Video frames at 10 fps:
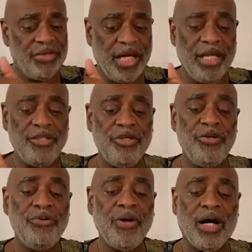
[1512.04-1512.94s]
then
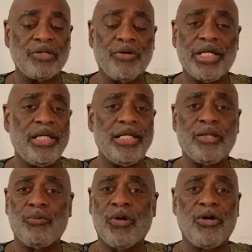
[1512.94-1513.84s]
you are going to let
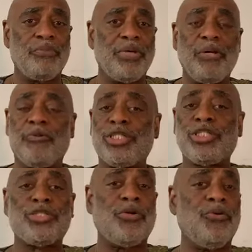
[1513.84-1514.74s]
the world be
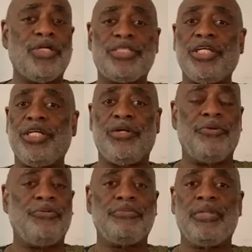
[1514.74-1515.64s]
restored to you.
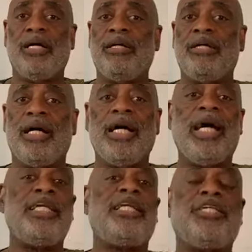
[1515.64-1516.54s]

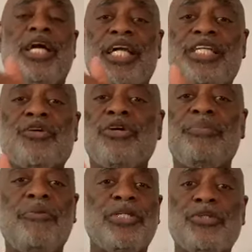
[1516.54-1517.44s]
And it's going to
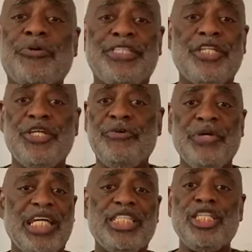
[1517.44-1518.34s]
be restored to you
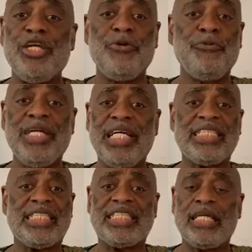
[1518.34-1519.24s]
in
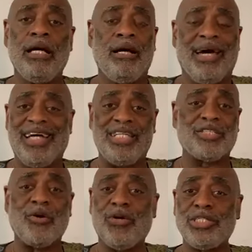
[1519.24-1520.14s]
newness, and
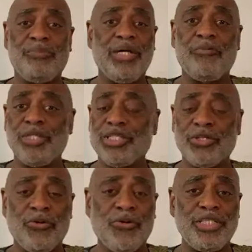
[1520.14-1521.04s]
it's going to be
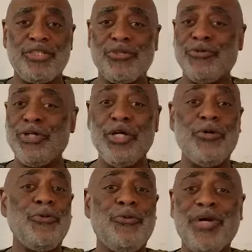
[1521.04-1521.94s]
restored to
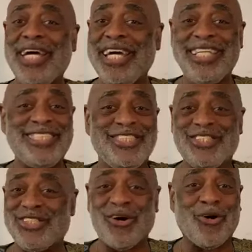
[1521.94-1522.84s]
you in
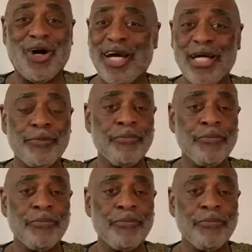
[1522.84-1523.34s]
joy.